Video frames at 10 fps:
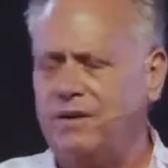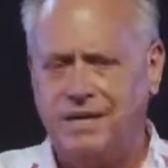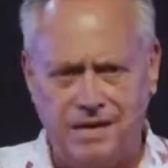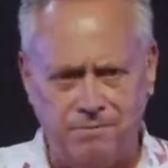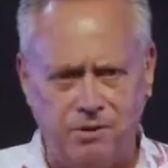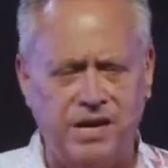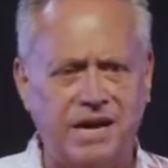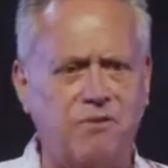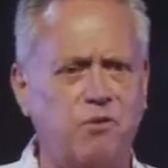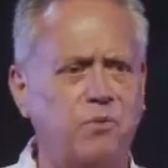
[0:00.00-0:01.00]
Keep looking
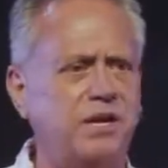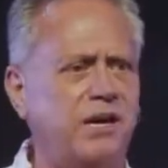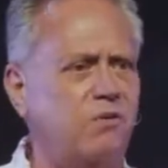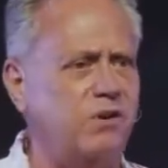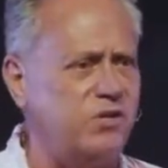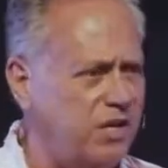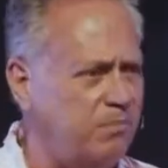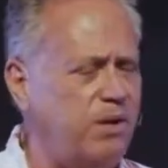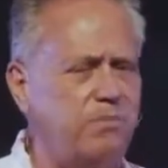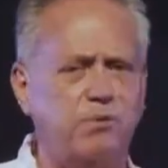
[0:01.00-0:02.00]
out the window and seeing
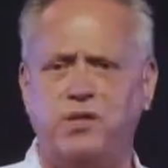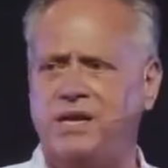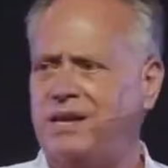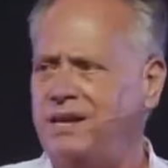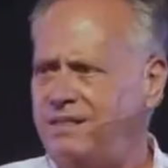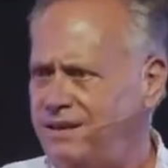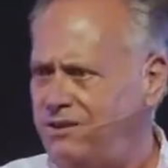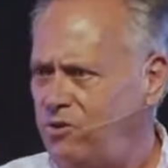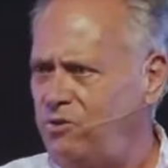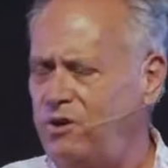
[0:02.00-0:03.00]
people that
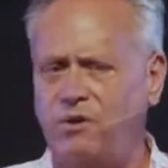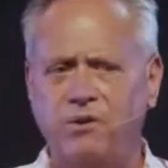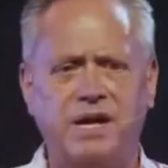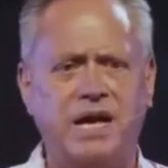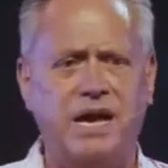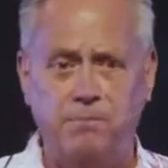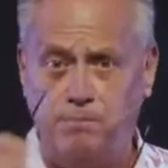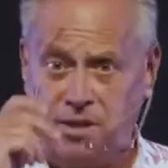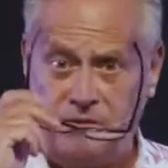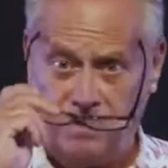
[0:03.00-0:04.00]
you know and
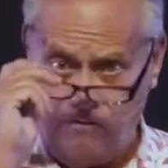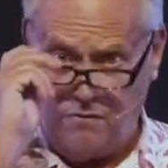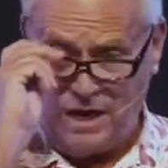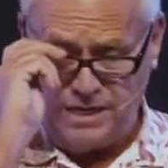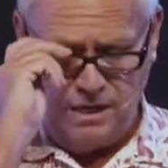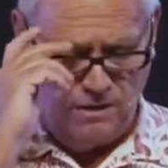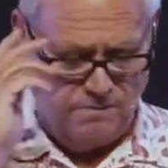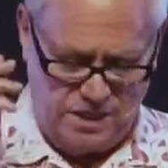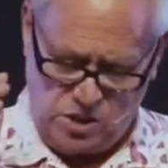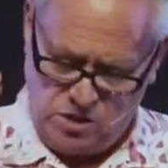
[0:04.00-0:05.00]
be inviting them.
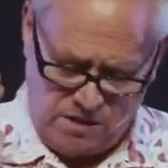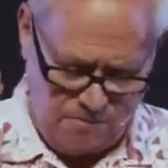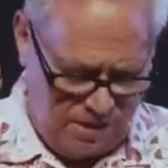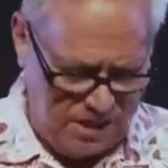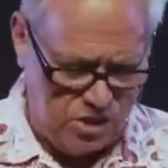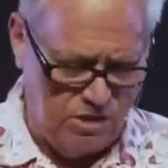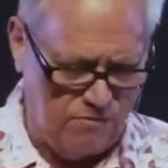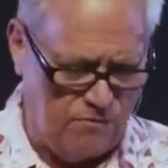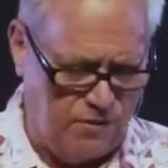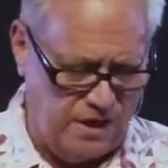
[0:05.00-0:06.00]
Let's
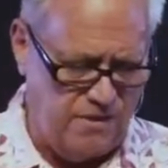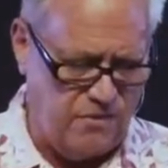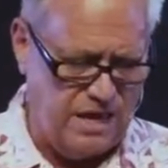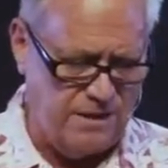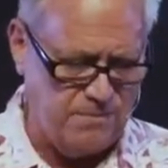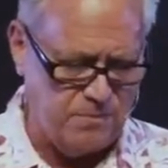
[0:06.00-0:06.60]
not forget that.